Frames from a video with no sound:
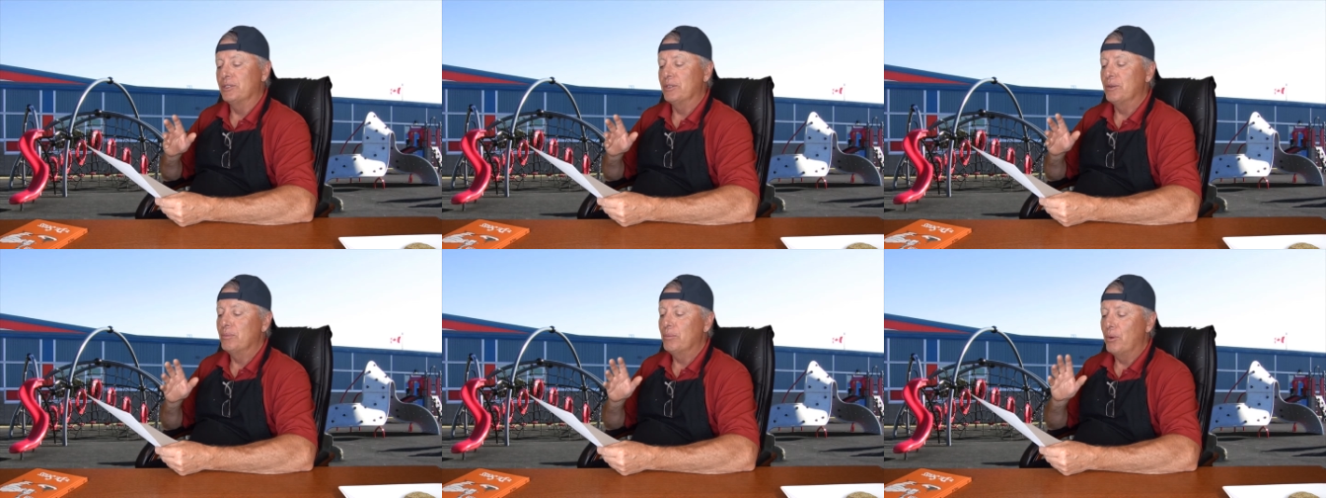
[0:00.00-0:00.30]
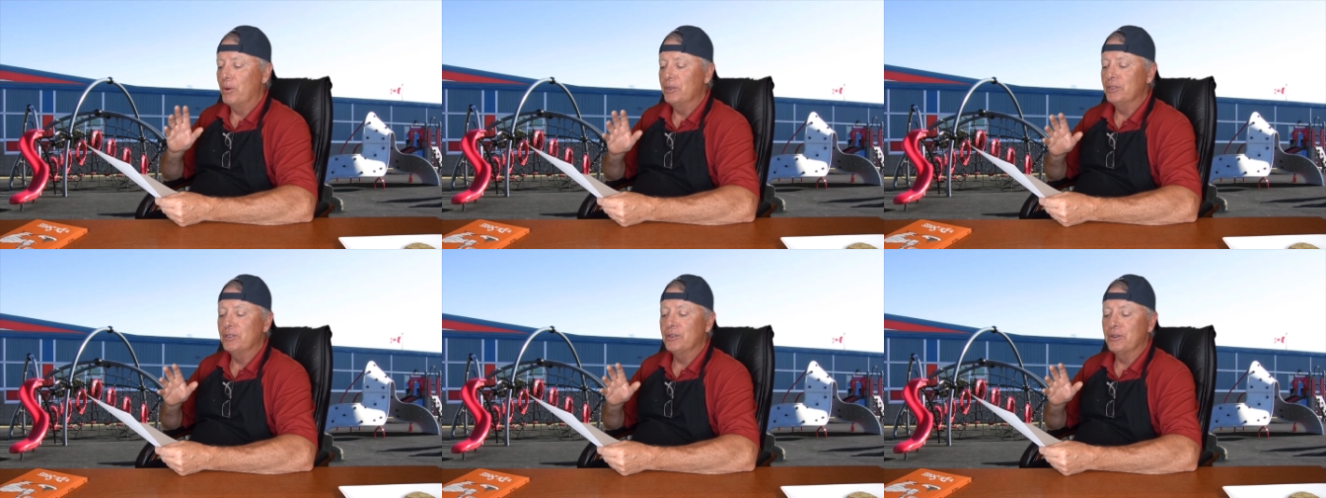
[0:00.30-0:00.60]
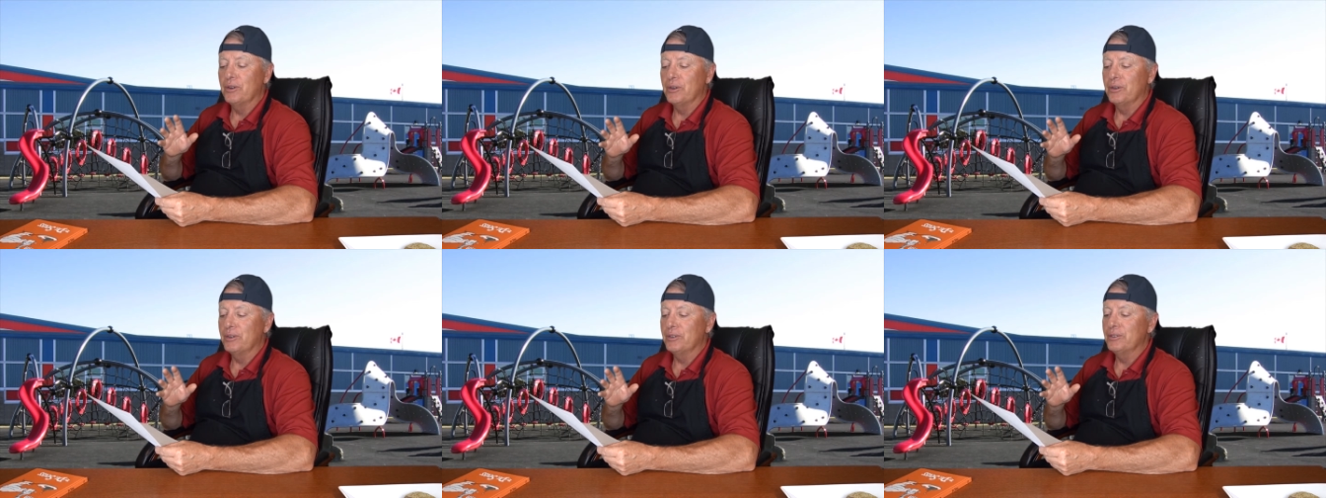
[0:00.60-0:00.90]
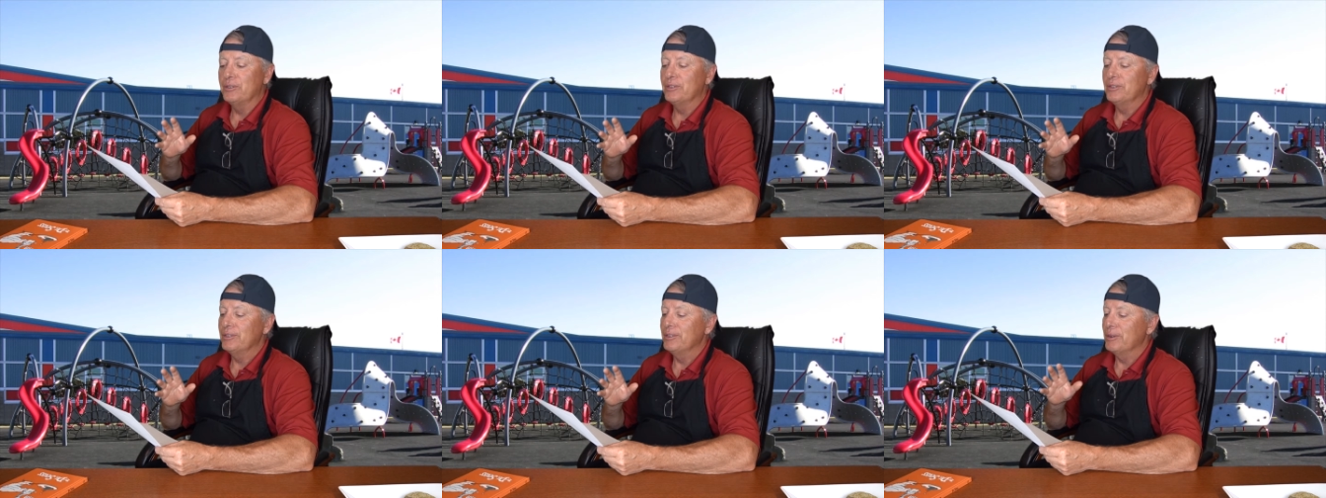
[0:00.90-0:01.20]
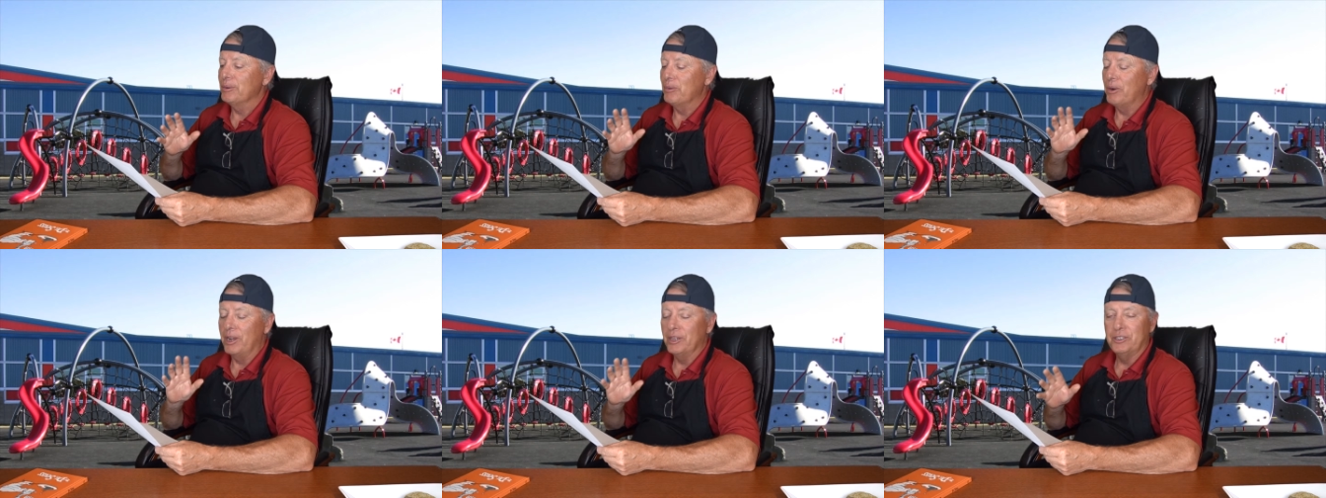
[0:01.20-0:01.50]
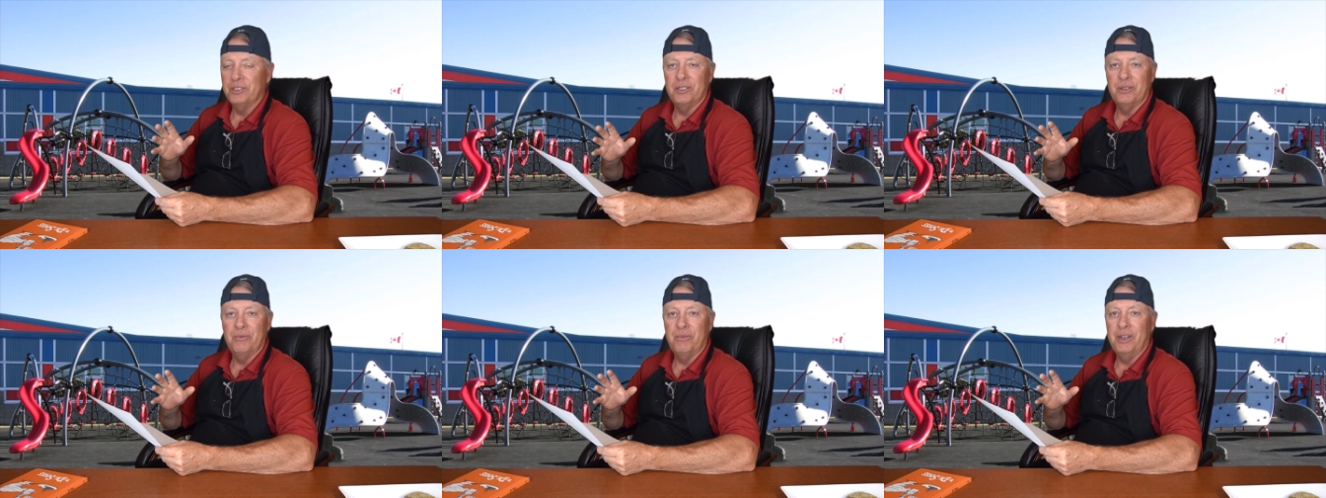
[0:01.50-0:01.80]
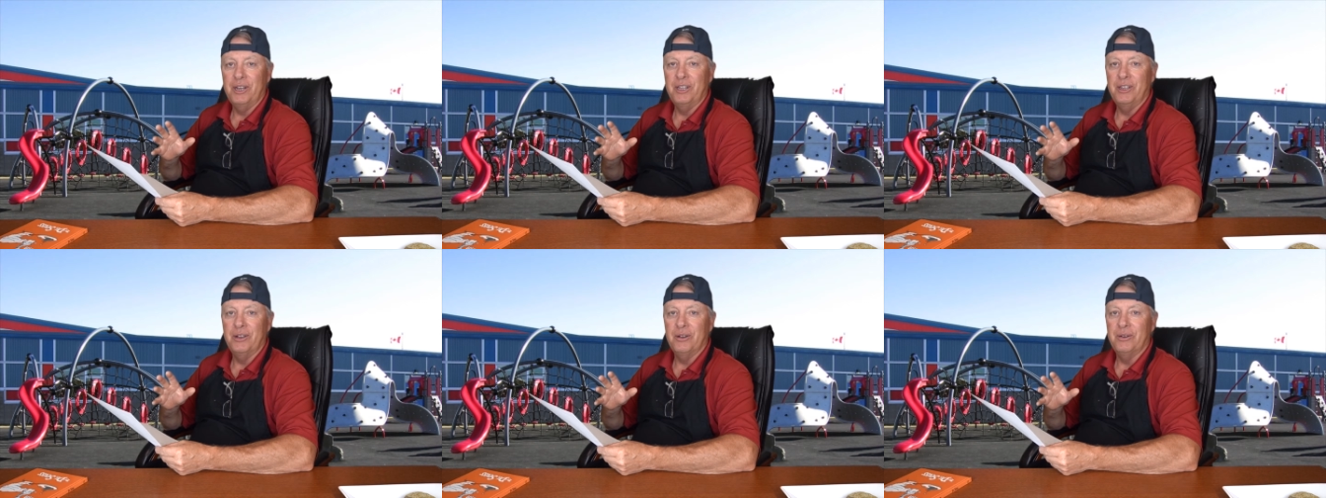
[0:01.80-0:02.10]
So boys and girls, you're watching the
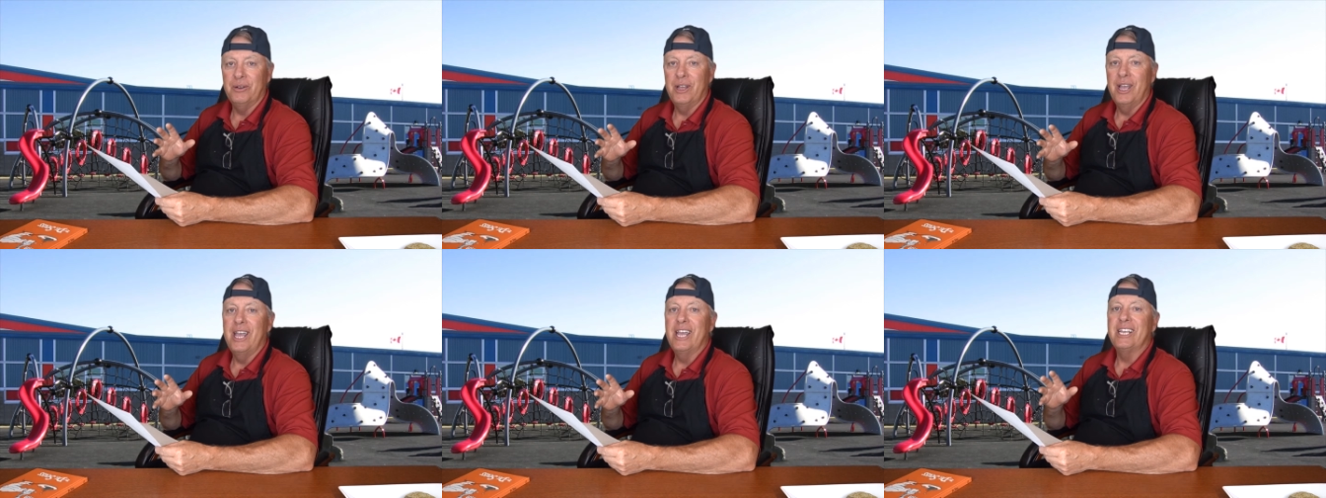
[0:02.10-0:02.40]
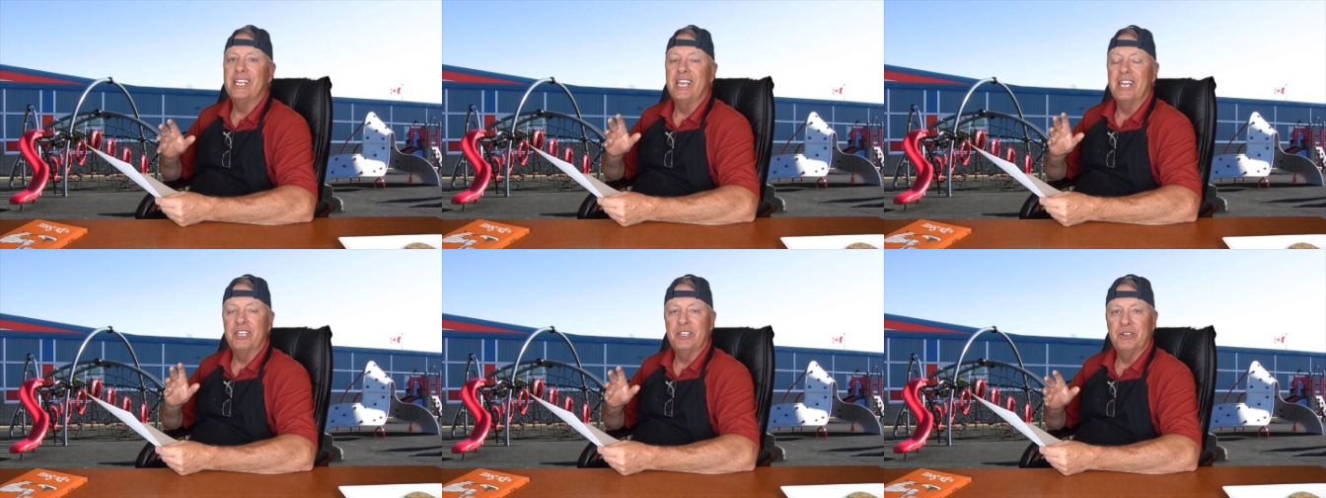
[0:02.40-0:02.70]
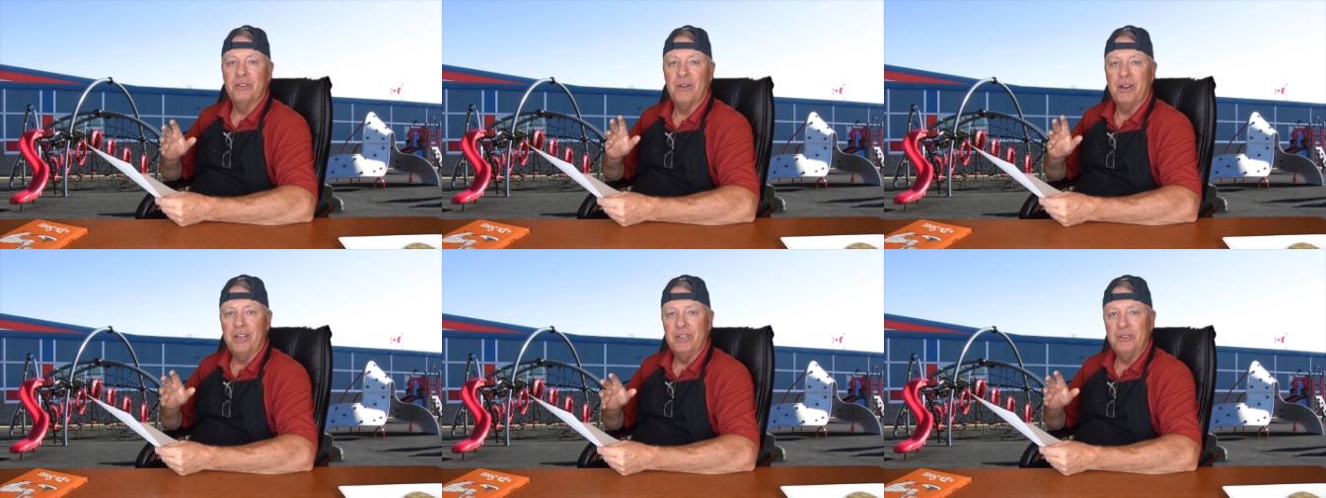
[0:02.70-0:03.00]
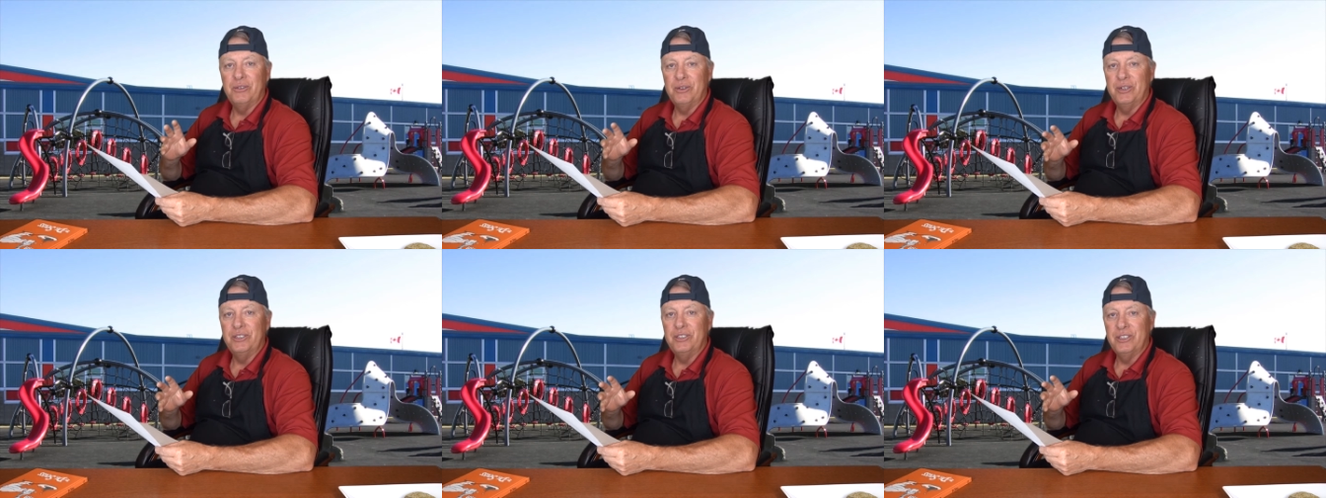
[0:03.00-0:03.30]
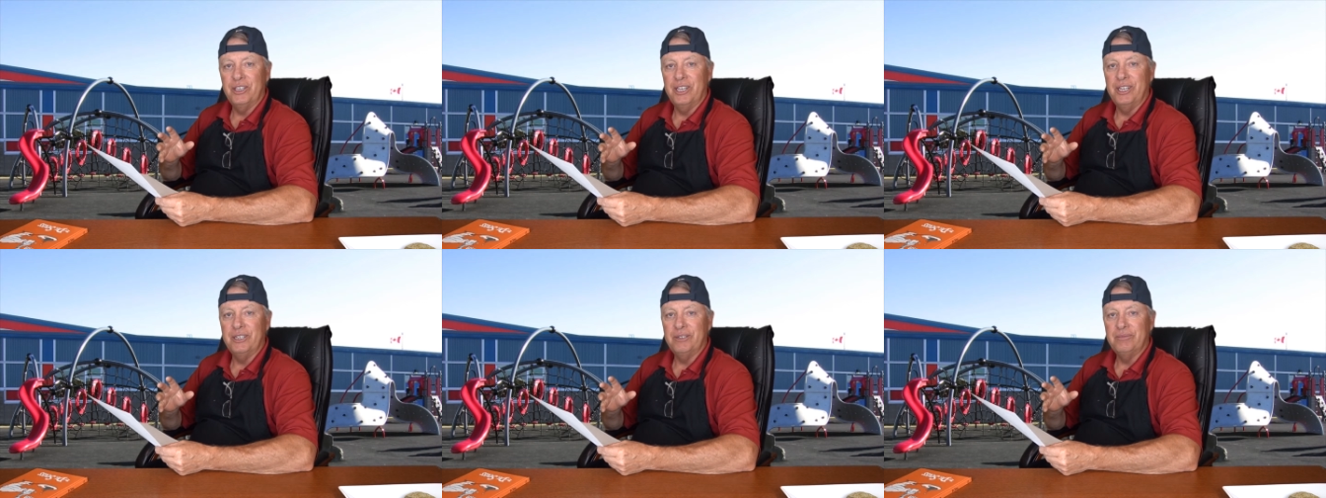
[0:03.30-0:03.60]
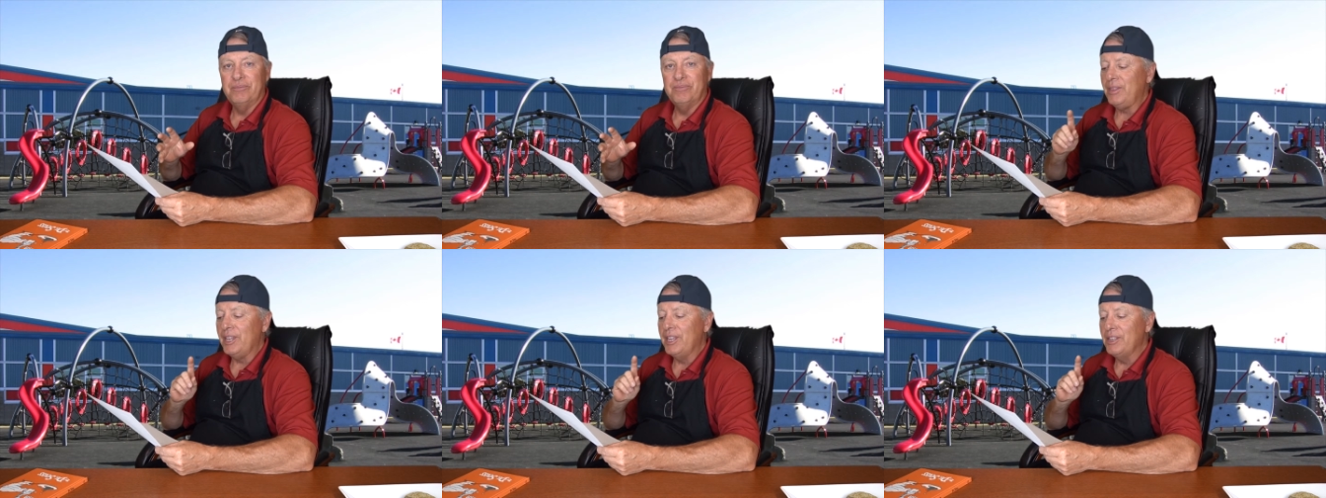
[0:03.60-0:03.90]
video, get your entries in.